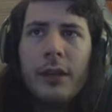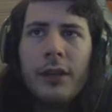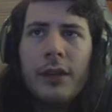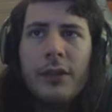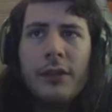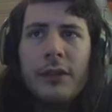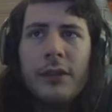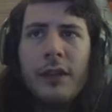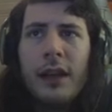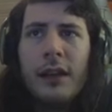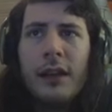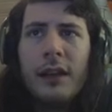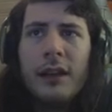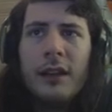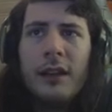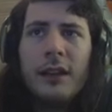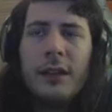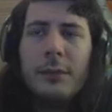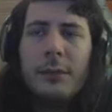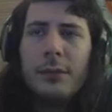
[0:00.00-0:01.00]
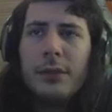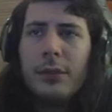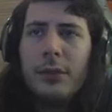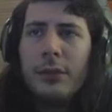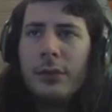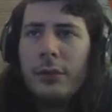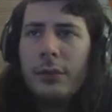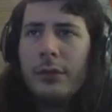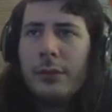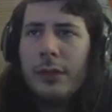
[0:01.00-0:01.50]
because technically
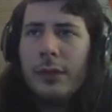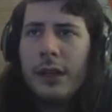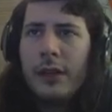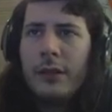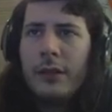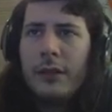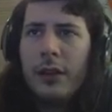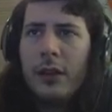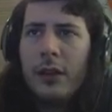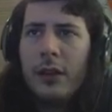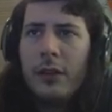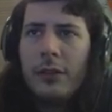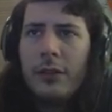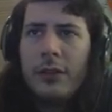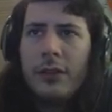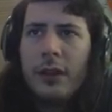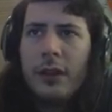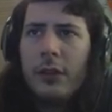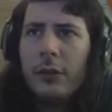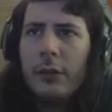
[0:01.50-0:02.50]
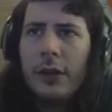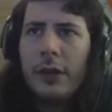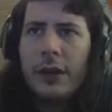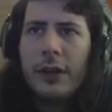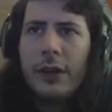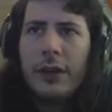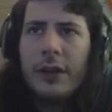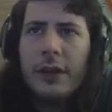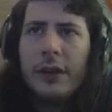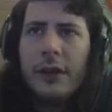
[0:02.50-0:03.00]
obtuse would mean dull or slow-witted,